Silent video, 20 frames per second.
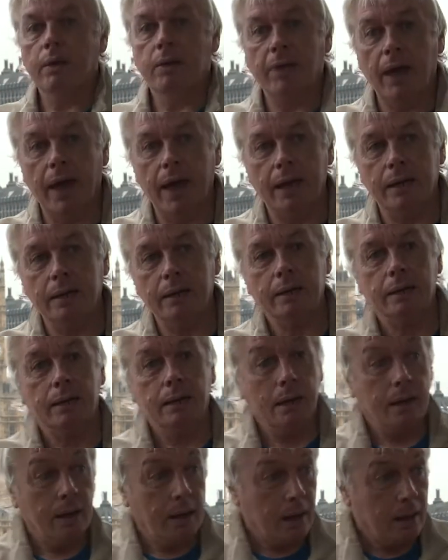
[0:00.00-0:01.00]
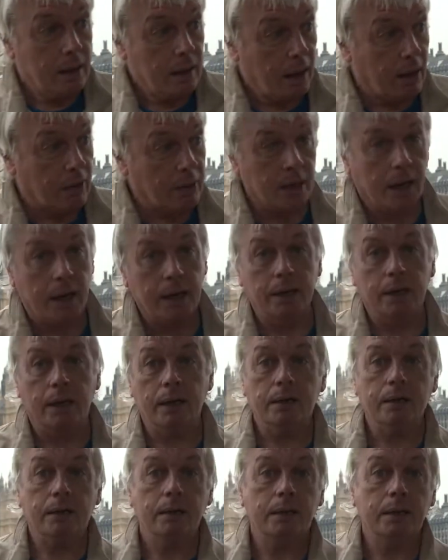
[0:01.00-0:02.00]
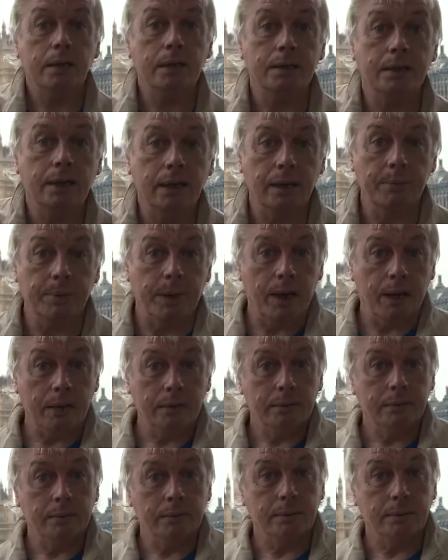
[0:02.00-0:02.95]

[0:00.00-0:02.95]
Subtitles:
Then Al-Qaeda is in Libya,